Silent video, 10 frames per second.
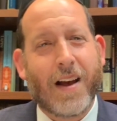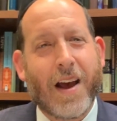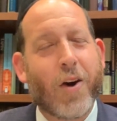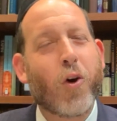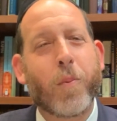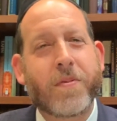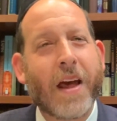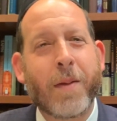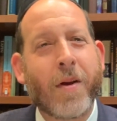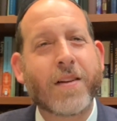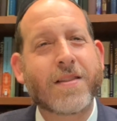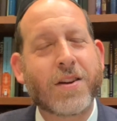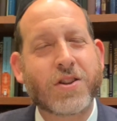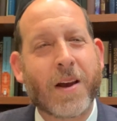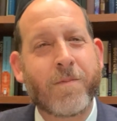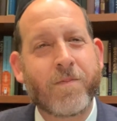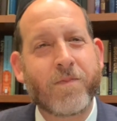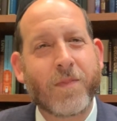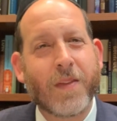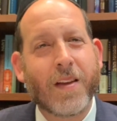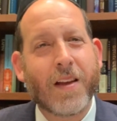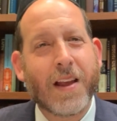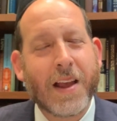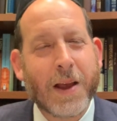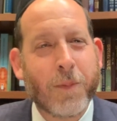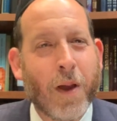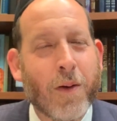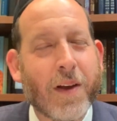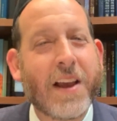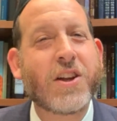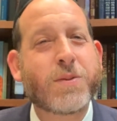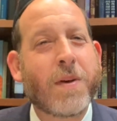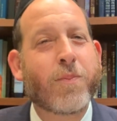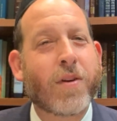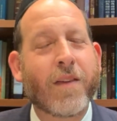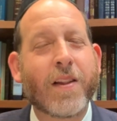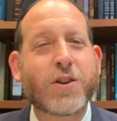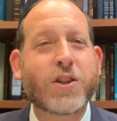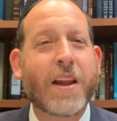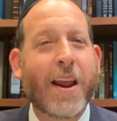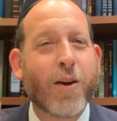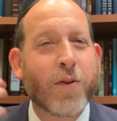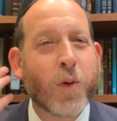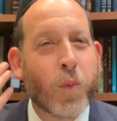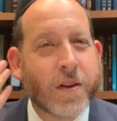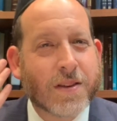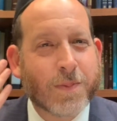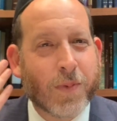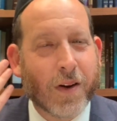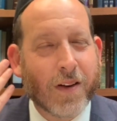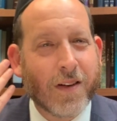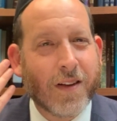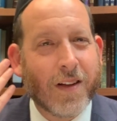I hope that Amir Tz Hashem, we will each be privileged to hear the whisper